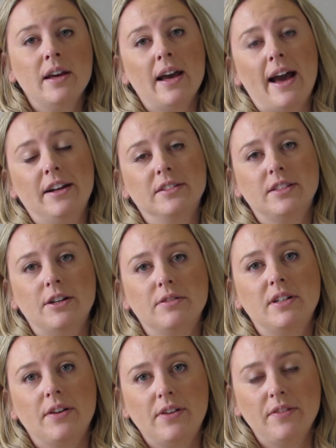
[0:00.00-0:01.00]
And so
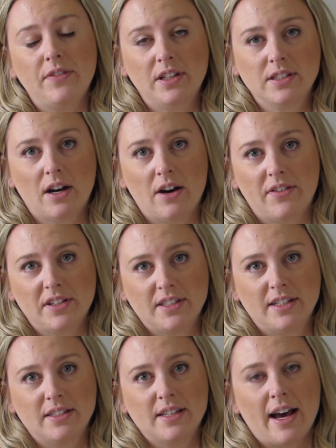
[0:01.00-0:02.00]
different visa
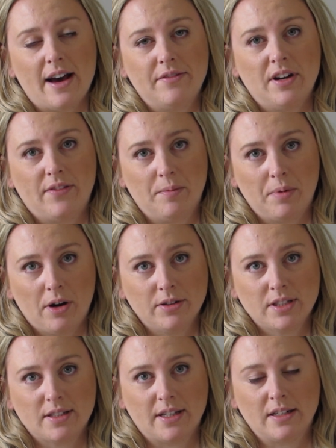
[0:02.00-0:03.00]
offices have different
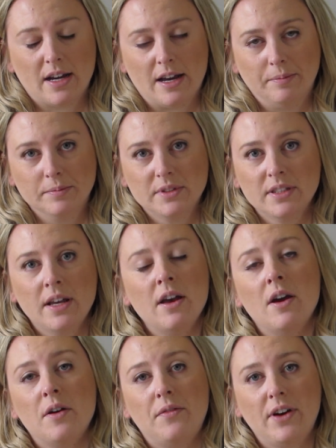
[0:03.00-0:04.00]
processing times.
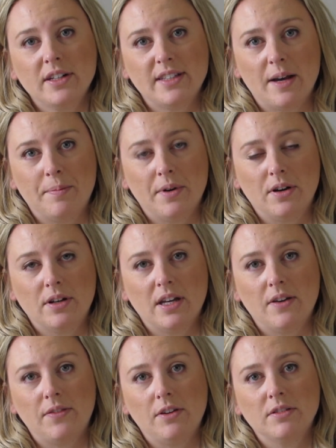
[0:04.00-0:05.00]
For example,
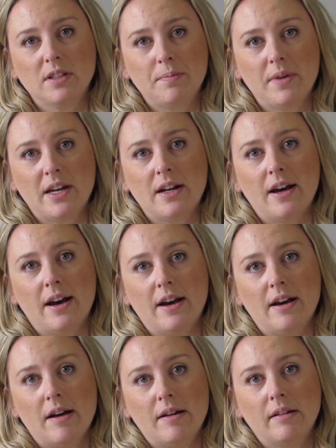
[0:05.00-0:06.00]
if you submit
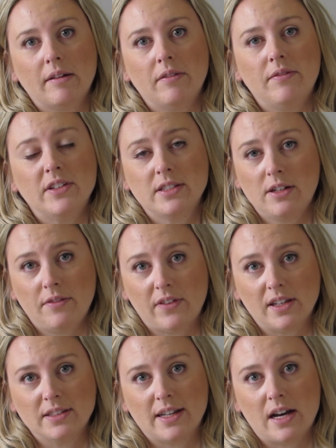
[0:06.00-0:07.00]
a visitor
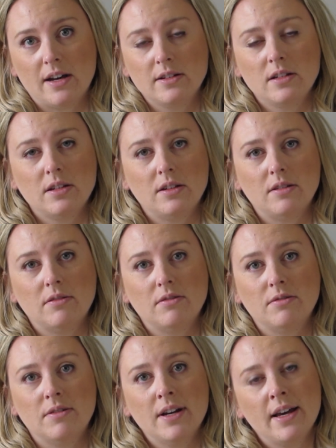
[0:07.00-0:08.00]
visa
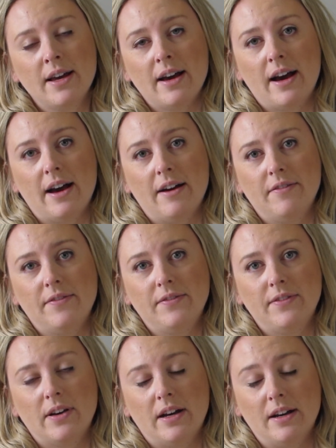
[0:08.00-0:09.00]
to
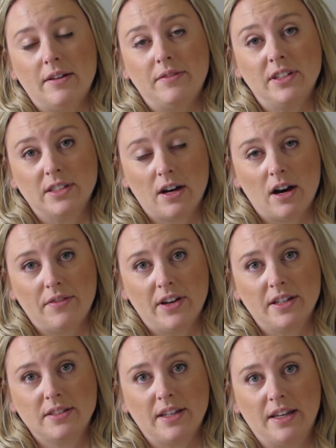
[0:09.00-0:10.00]
a visa
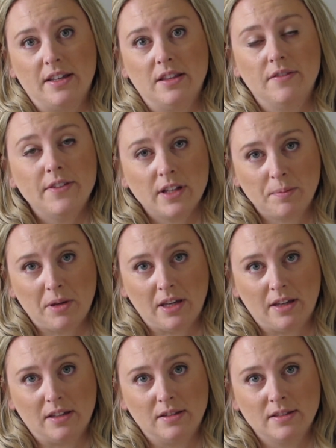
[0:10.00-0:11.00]
office in the
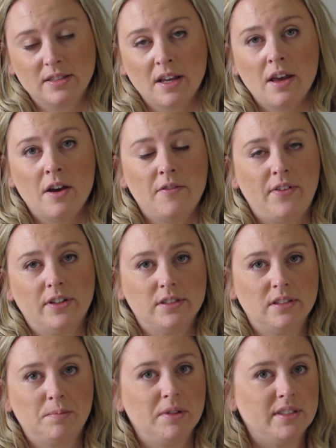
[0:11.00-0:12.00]
Philippines
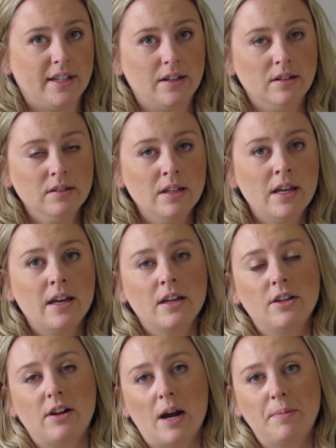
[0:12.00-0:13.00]
versus Brazil,
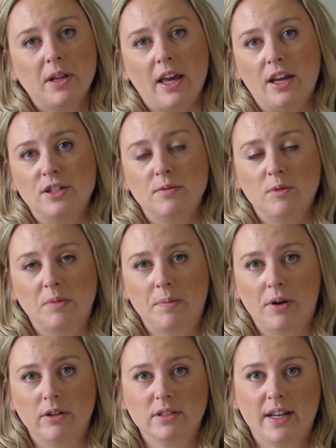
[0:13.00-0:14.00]
your application will be
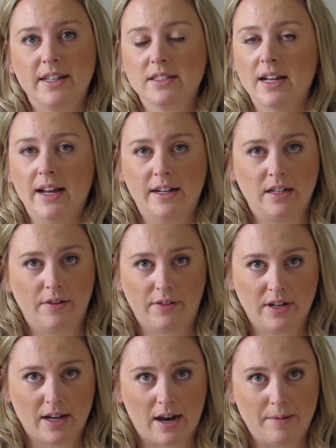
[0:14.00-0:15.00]
processed at a
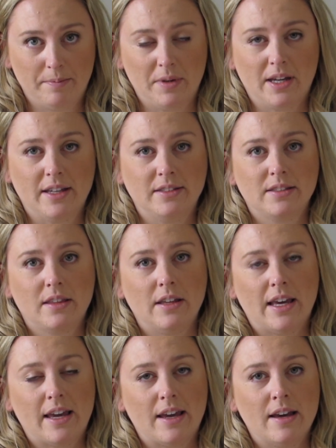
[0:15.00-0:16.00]
different time because
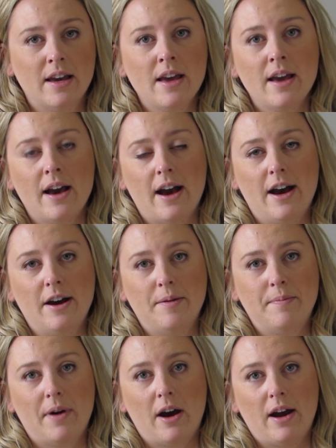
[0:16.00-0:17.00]
they
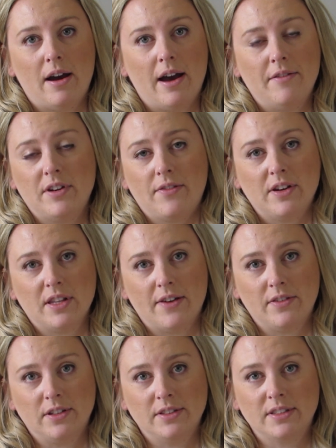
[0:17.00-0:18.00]
have different
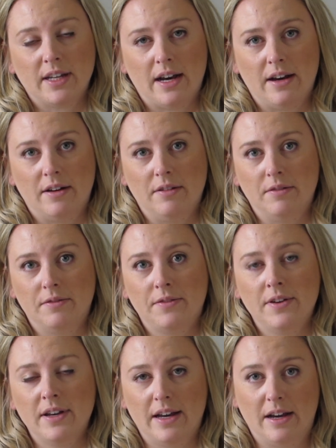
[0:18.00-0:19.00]
levels
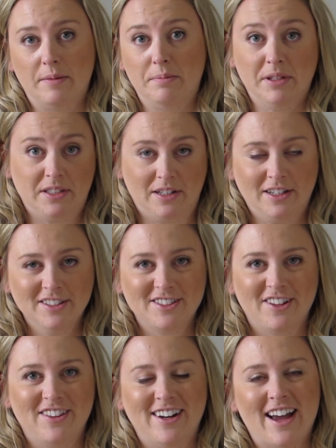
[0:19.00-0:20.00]
of busyness.
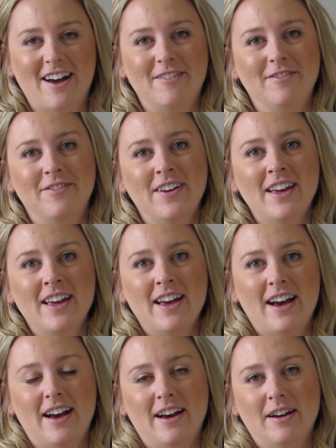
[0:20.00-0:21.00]
So they have
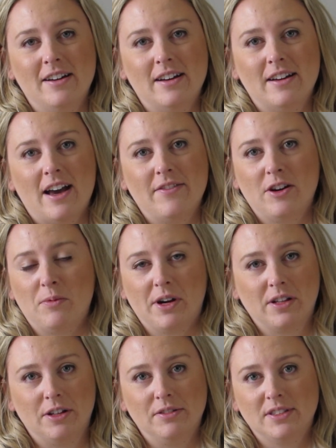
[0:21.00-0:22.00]
heavier
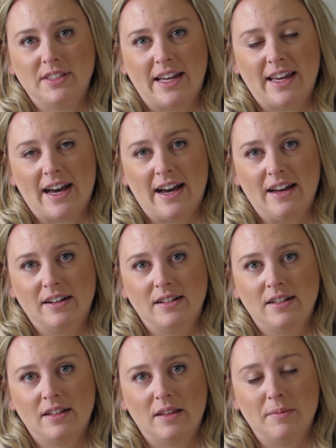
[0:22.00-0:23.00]
workloads, say, at
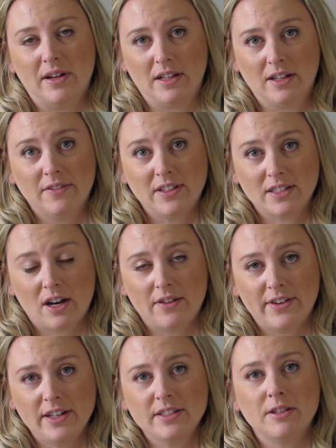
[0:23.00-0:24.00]
the Manila visa
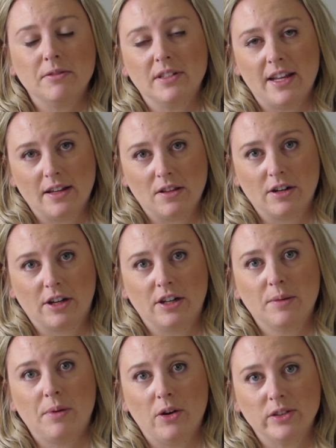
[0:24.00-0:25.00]
office, so it will take longer
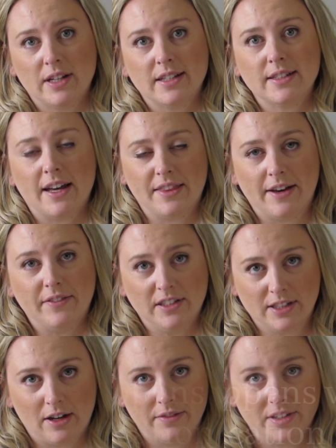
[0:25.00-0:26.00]
to process at that
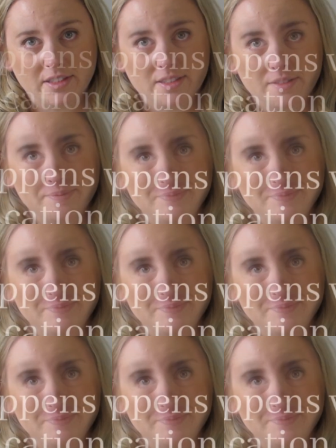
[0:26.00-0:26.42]
visa office.